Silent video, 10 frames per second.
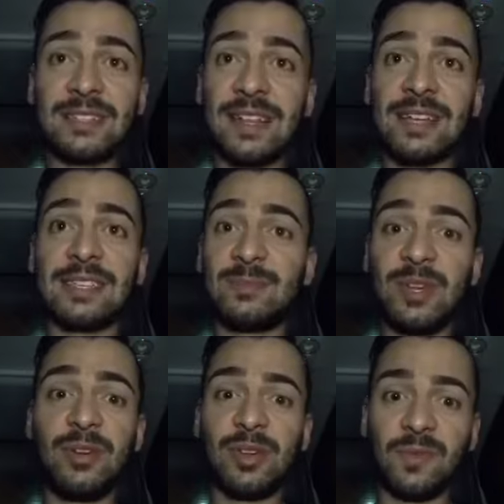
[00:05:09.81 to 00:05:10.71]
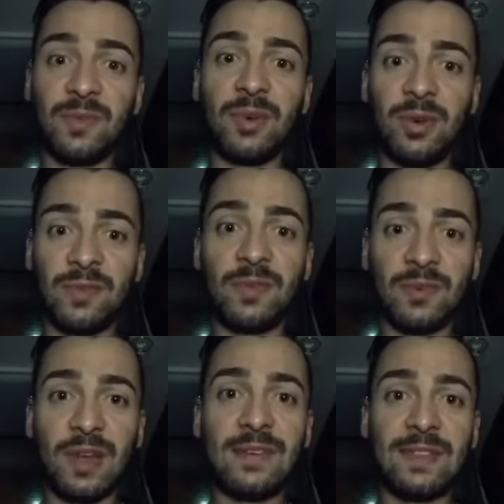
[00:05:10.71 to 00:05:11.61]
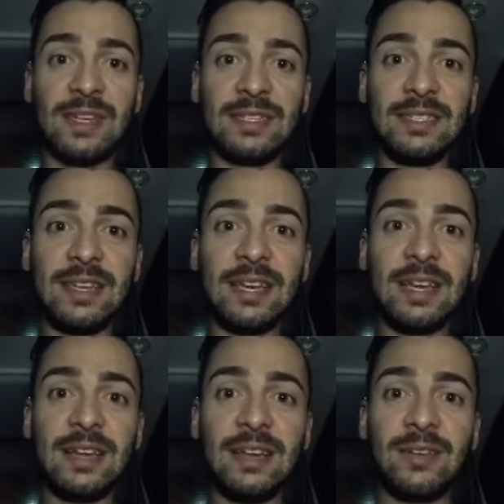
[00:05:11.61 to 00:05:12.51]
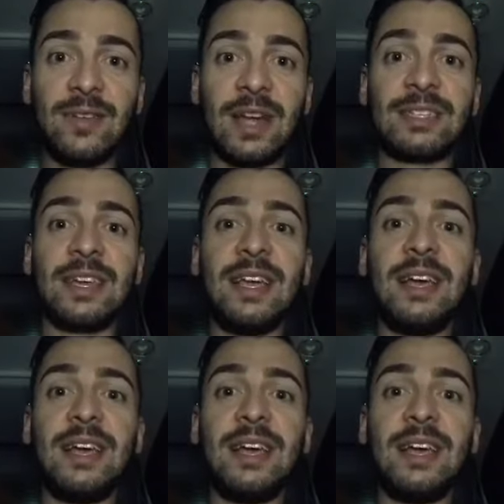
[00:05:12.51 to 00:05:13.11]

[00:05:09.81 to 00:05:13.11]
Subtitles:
class has been going on for 5 years, right?